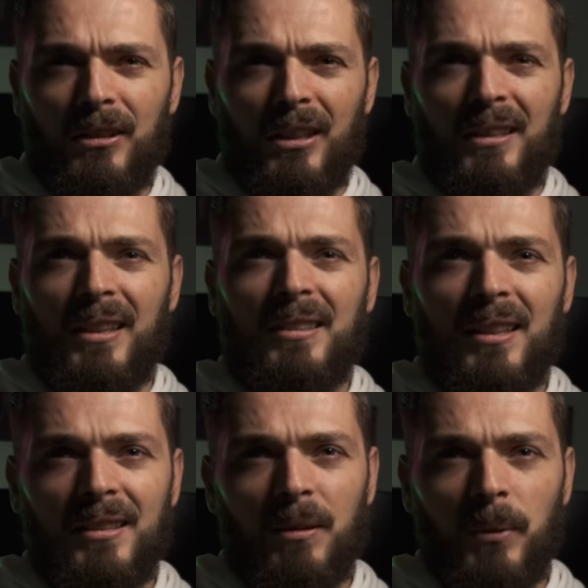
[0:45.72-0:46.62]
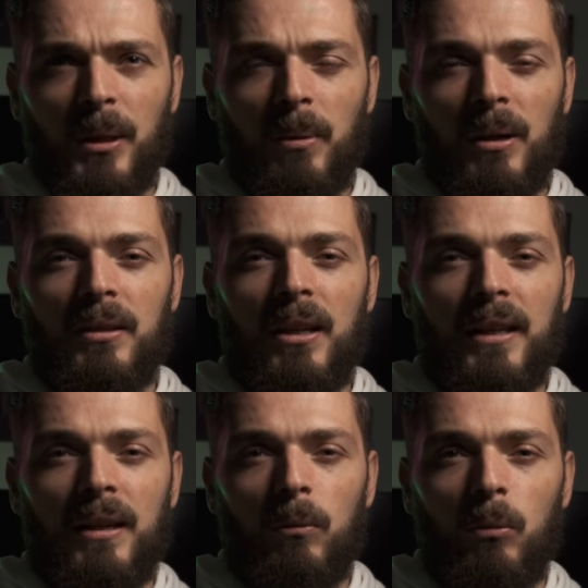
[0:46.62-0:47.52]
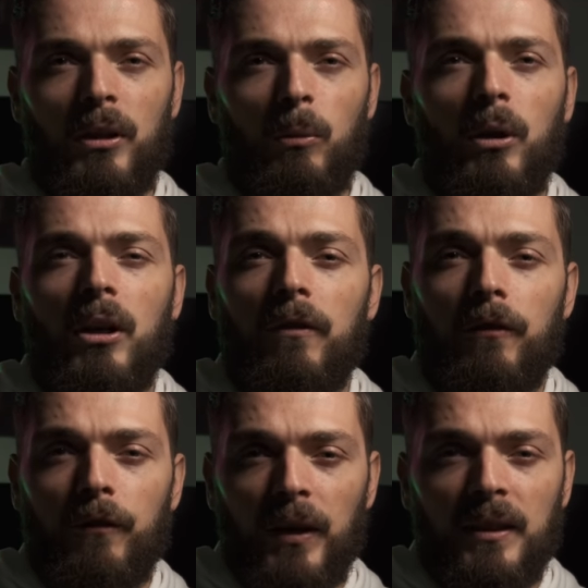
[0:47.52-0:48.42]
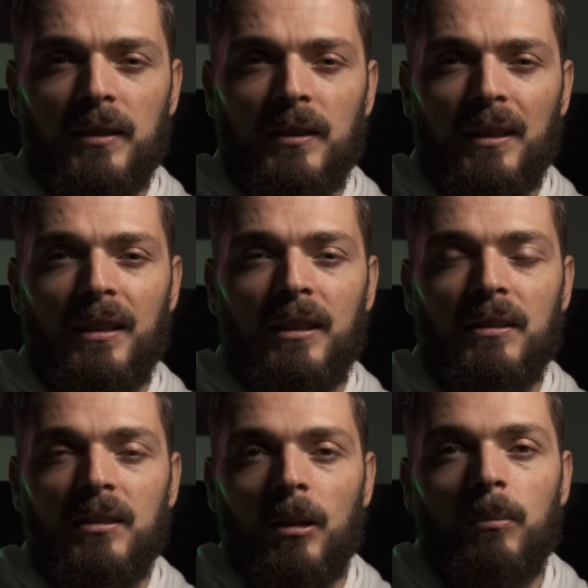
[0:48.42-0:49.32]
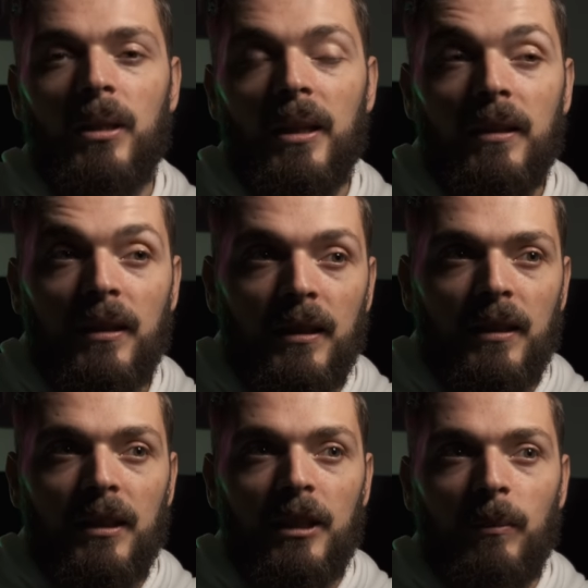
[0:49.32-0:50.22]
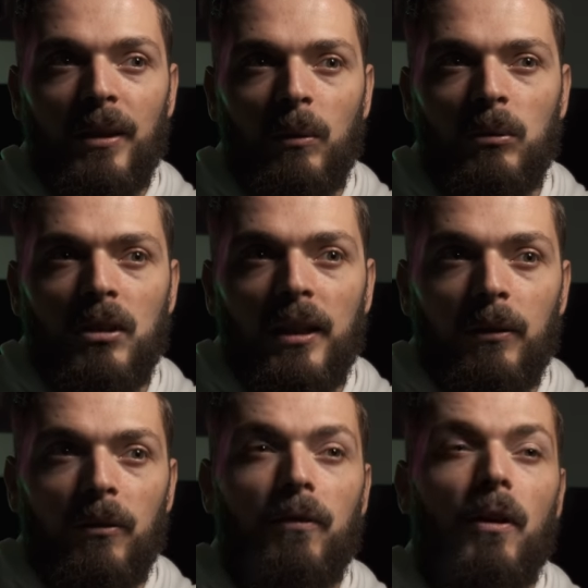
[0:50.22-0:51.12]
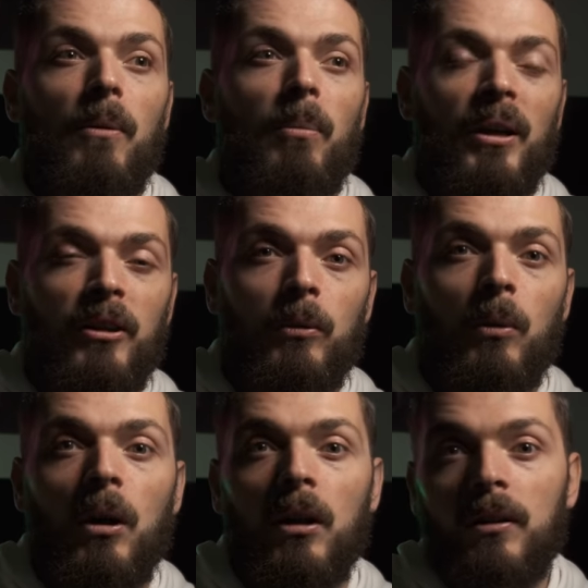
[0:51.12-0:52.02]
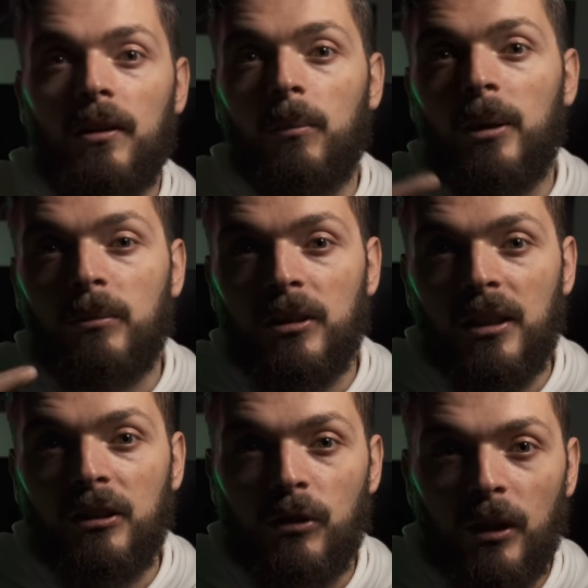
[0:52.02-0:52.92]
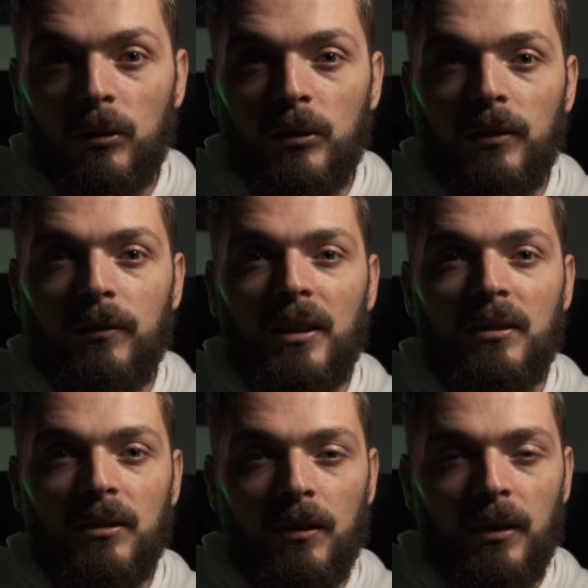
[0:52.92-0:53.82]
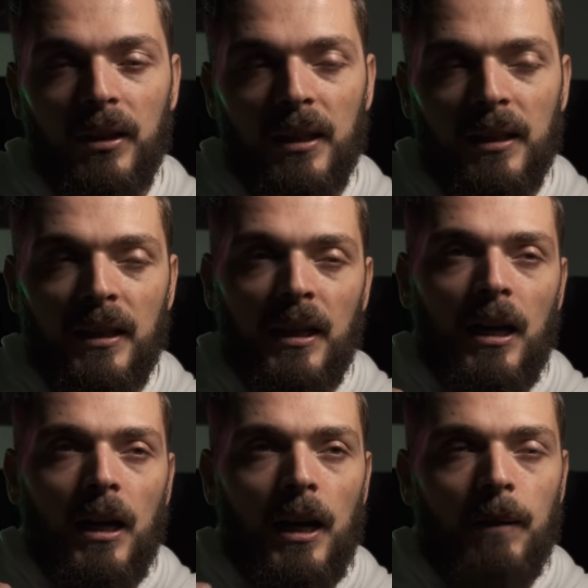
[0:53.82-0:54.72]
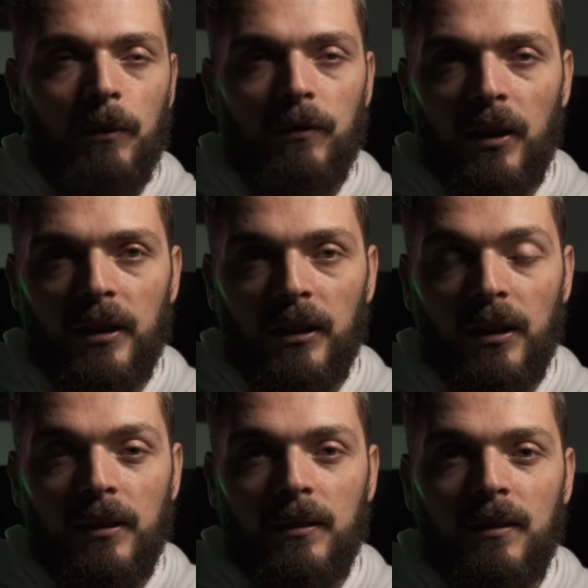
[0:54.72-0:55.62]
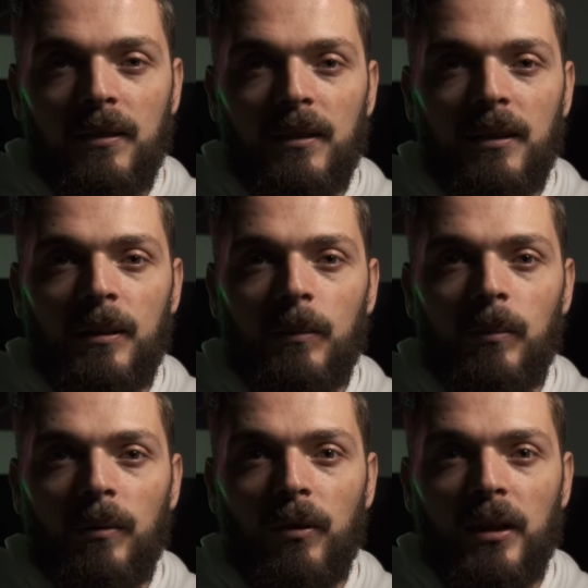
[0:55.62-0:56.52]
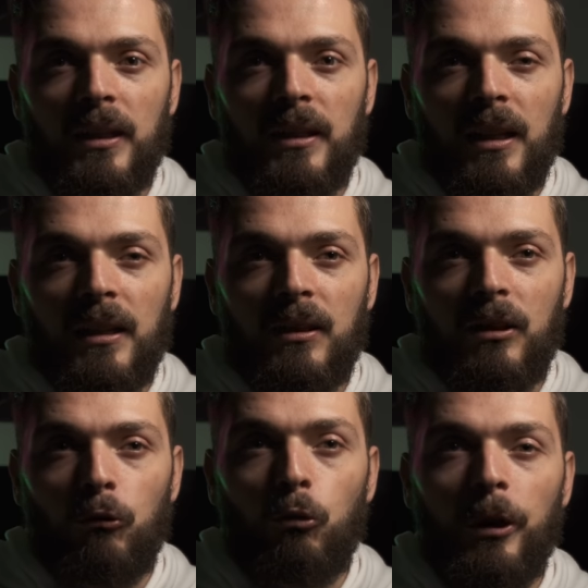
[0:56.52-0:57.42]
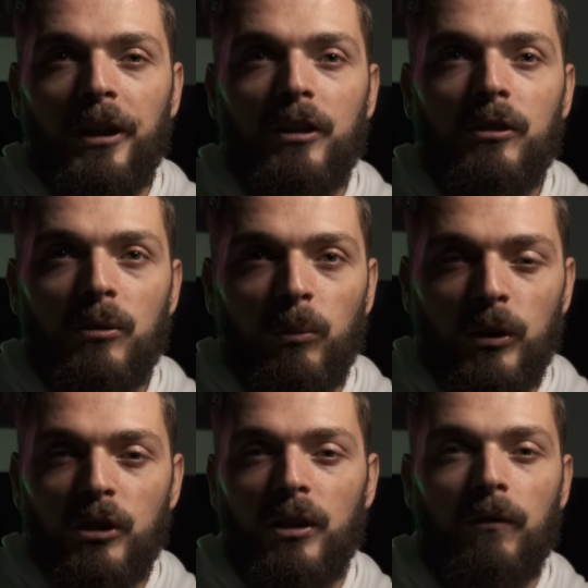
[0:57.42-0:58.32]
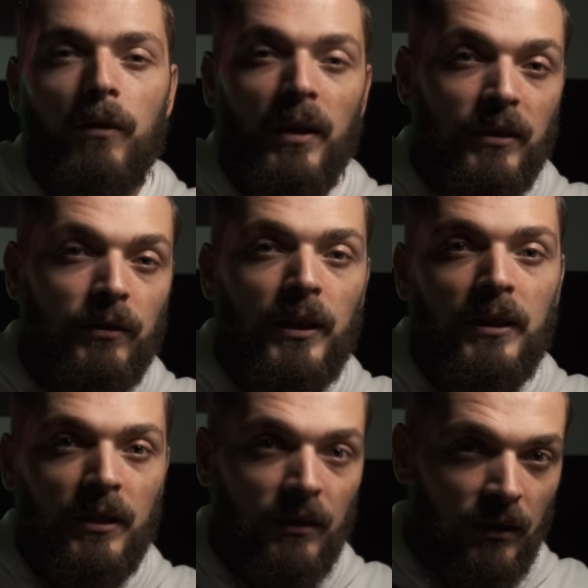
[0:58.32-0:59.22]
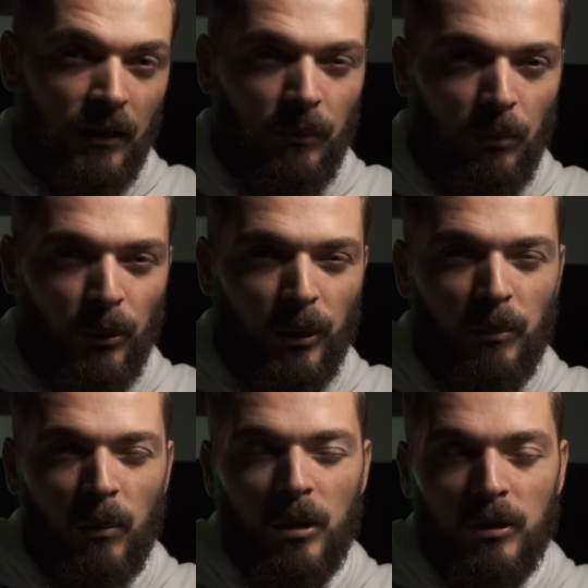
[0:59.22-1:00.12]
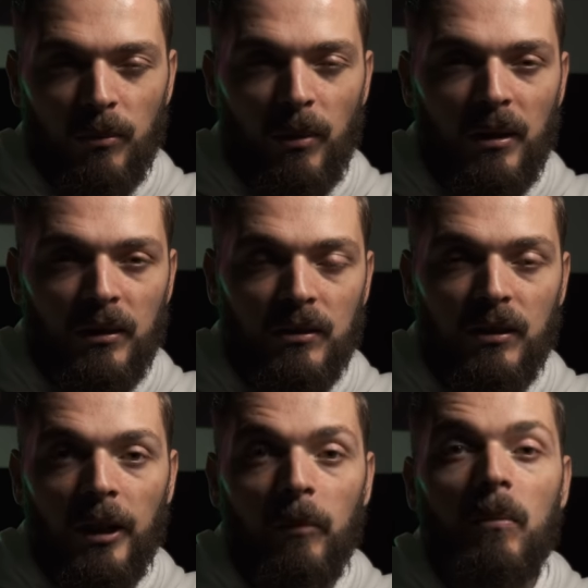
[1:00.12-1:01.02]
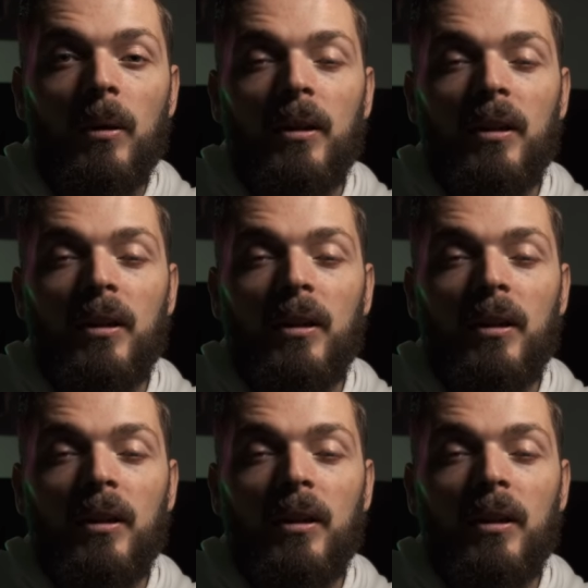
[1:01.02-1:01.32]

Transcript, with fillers: They said something about like what they were going to fix in this update, and that was like the further back you are, they'll be able to then track onto your face and stuff like that. I'm not finding that. I'm finding that the range in which it finds faces is pretty much about the same,